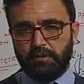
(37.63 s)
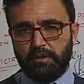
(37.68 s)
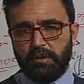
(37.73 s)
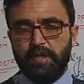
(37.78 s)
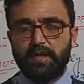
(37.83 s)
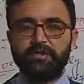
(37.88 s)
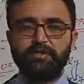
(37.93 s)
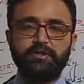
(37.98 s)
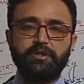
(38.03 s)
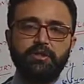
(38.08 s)

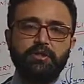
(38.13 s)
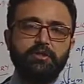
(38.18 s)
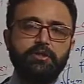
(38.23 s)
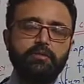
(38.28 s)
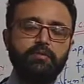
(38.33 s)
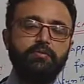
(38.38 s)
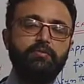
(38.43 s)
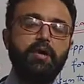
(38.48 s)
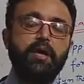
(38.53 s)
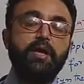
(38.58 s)
lecture,
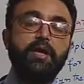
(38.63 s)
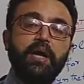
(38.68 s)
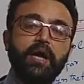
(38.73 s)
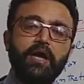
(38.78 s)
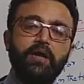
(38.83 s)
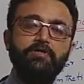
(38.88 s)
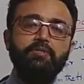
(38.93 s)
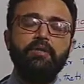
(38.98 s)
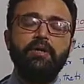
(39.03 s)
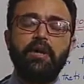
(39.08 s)

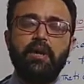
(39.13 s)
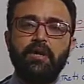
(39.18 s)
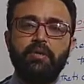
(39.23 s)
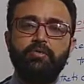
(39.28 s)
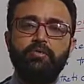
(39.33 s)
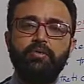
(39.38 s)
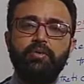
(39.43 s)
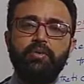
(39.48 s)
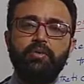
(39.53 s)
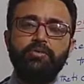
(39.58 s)
again we
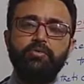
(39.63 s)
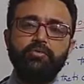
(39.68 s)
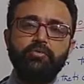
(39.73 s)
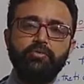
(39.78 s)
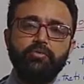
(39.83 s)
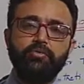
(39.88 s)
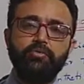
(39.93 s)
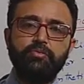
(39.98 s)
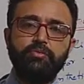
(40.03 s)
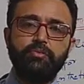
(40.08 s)
are going
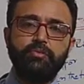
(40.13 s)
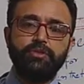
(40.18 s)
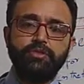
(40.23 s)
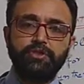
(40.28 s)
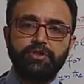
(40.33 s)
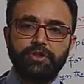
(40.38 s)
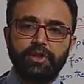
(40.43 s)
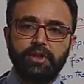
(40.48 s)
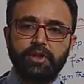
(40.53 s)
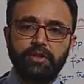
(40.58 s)
to
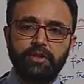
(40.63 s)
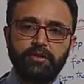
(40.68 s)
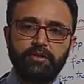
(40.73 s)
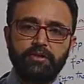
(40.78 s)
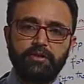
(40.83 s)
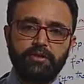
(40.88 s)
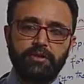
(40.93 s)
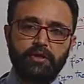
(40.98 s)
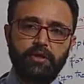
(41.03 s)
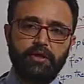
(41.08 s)
share
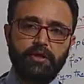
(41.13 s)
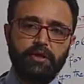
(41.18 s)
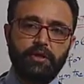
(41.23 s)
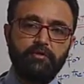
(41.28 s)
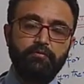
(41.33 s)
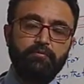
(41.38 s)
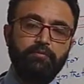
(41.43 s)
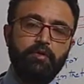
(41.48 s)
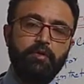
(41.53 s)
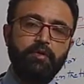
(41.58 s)

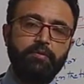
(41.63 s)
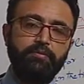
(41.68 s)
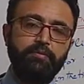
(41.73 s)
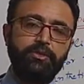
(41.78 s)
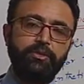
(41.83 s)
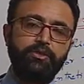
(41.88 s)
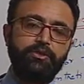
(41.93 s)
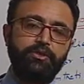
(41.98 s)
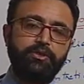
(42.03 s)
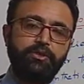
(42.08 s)

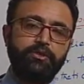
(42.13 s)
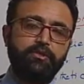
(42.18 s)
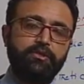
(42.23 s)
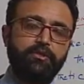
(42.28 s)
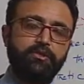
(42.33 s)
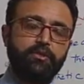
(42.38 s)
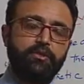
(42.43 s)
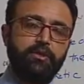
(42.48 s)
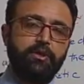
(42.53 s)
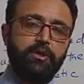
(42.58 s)

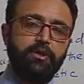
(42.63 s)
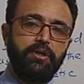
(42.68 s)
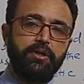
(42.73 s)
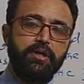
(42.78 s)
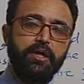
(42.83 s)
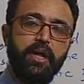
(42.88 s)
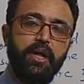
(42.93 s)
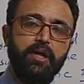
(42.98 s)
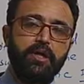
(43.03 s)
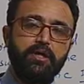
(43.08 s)
information
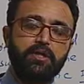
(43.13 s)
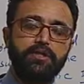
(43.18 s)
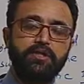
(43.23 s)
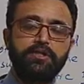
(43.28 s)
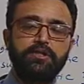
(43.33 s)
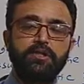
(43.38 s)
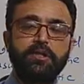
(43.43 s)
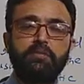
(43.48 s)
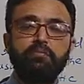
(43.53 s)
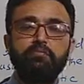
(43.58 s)
regarding
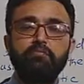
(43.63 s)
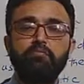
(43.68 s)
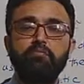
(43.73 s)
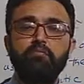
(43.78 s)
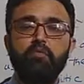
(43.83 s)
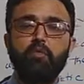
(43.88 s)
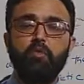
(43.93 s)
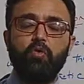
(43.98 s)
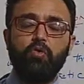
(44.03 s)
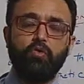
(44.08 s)

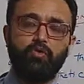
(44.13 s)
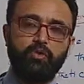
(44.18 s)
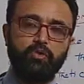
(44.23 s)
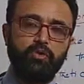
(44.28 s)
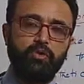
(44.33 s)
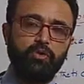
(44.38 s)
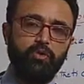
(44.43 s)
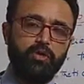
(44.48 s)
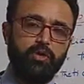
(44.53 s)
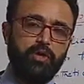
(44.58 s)
some
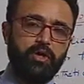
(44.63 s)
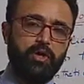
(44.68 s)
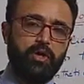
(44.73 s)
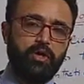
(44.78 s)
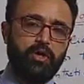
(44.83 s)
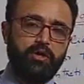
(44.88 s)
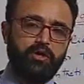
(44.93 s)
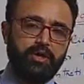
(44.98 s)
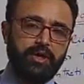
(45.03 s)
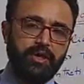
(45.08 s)
more
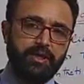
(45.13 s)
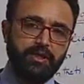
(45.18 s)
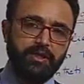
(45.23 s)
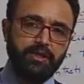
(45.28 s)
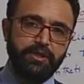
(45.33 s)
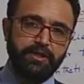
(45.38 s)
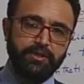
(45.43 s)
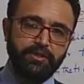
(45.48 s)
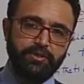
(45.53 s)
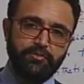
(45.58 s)

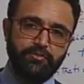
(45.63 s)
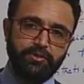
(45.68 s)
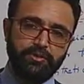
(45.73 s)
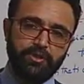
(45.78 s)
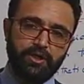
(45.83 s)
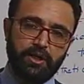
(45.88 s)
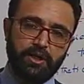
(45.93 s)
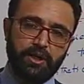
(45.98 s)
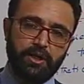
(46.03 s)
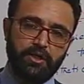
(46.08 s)
techniques
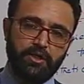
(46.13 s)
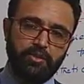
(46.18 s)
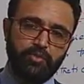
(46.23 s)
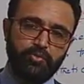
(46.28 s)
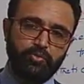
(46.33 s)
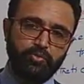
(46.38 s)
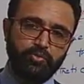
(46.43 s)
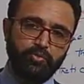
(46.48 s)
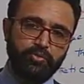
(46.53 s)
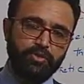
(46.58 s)
which are
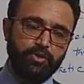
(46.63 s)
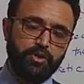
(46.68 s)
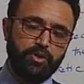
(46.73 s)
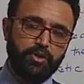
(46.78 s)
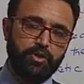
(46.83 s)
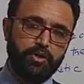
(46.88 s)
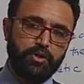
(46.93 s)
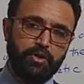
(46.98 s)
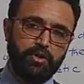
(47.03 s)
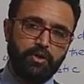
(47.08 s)
used
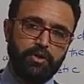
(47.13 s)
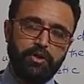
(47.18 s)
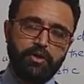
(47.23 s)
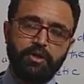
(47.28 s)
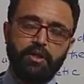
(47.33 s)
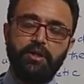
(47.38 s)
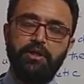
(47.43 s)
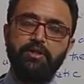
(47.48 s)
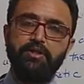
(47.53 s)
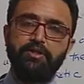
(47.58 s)

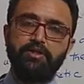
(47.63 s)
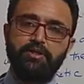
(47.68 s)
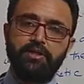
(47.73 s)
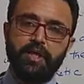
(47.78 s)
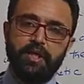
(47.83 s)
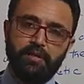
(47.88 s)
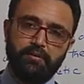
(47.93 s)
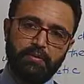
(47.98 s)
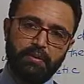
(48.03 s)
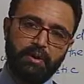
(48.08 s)
in
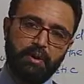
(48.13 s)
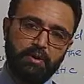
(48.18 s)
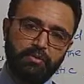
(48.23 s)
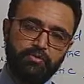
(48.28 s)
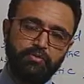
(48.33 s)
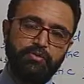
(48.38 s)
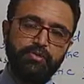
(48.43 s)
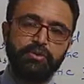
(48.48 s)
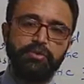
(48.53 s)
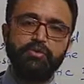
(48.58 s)
cell
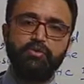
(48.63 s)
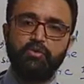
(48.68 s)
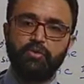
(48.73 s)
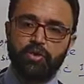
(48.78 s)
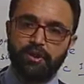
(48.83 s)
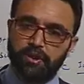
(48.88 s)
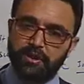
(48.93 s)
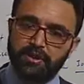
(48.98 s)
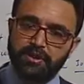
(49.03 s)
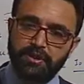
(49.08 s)
biology. So
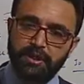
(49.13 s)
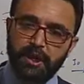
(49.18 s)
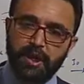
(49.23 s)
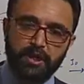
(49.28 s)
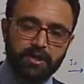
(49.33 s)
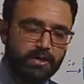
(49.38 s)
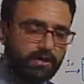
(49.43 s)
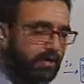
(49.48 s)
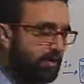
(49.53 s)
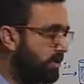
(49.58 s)
let's
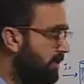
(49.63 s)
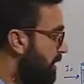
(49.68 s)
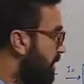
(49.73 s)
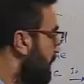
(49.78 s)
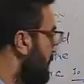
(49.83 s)
start.